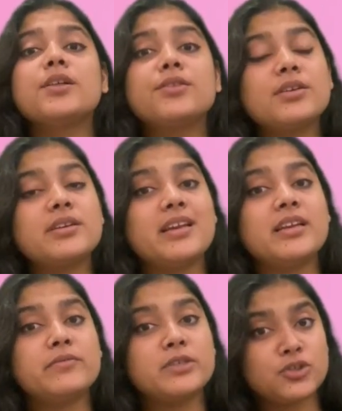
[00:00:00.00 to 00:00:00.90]
The
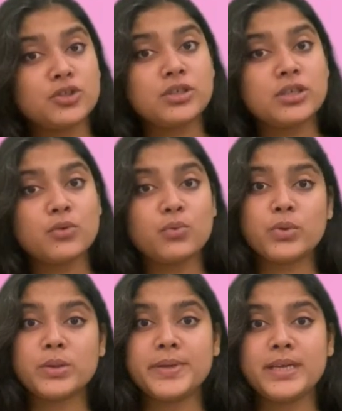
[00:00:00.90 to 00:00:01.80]
television will
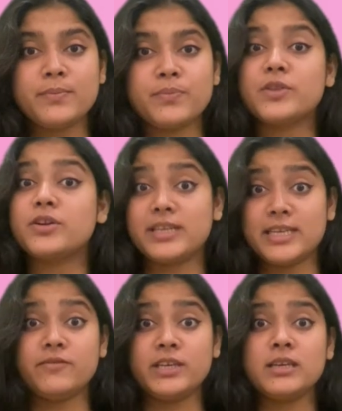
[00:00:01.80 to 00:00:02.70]
be, the
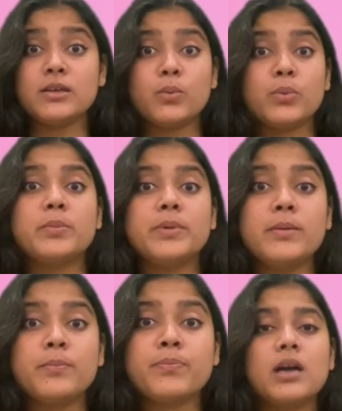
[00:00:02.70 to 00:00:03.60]
TV will be
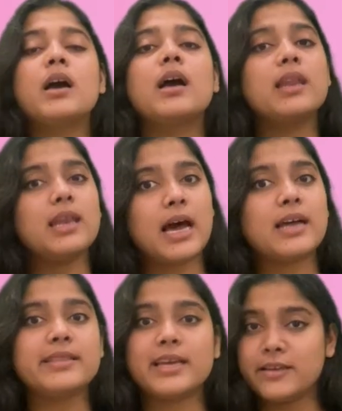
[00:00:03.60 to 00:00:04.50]
la
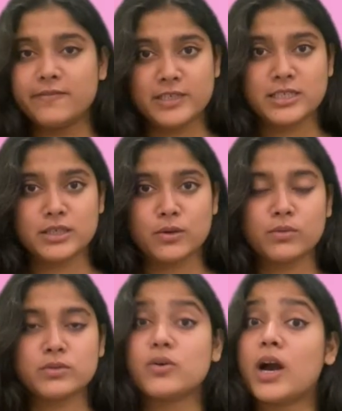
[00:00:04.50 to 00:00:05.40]
televisión.
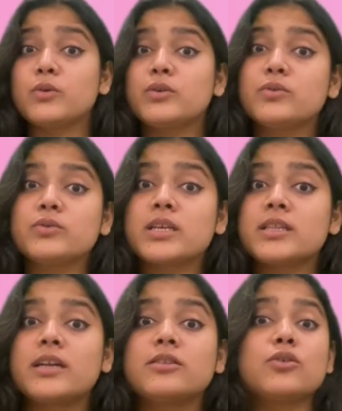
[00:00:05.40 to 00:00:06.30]
So how do you say
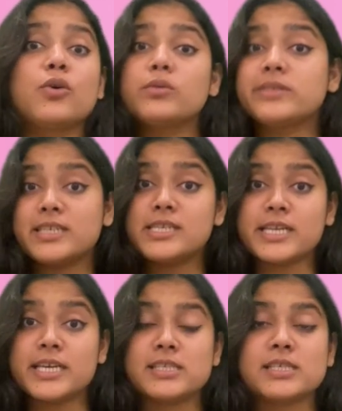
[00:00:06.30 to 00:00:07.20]
that, the whole
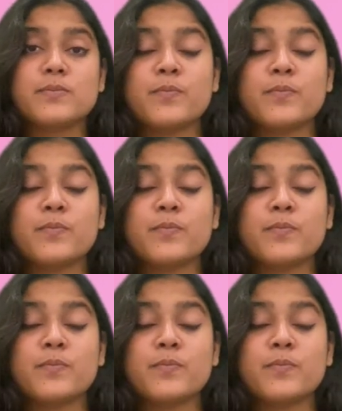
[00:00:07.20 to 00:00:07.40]
sentence?